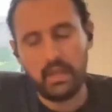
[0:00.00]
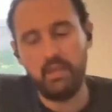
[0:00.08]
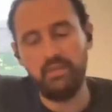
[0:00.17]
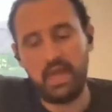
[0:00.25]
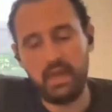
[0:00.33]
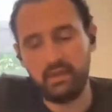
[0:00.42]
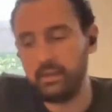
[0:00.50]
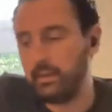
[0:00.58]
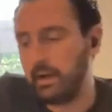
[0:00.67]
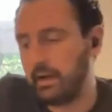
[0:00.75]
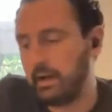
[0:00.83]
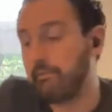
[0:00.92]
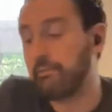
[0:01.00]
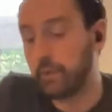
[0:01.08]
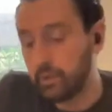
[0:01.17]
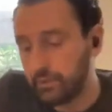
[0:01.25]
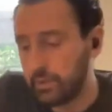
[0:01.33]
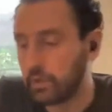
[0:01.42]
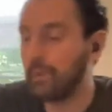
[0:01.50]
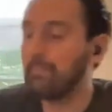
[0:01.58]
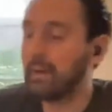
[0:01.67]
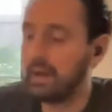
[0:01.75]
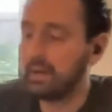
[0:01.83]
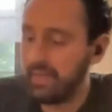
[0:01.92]
And then further
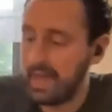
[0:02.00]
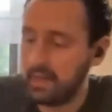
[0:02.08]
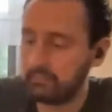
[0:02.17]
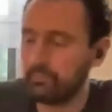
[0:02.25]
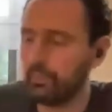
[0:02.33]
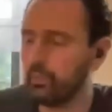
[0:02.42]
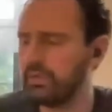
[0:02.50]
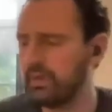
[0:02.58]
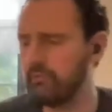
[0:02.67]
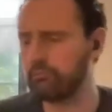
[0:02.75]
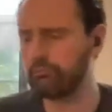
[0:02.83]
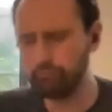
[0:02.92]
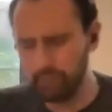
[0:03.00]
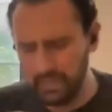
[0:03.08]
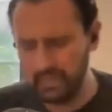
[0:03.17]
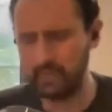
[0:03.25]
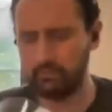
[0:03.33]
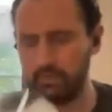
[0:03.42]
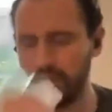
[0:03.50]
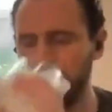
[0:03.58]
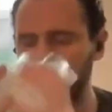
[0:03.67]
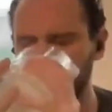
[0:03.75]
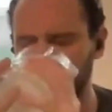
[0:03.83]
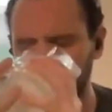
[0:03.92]
combine that with a really,
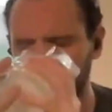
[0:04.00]
really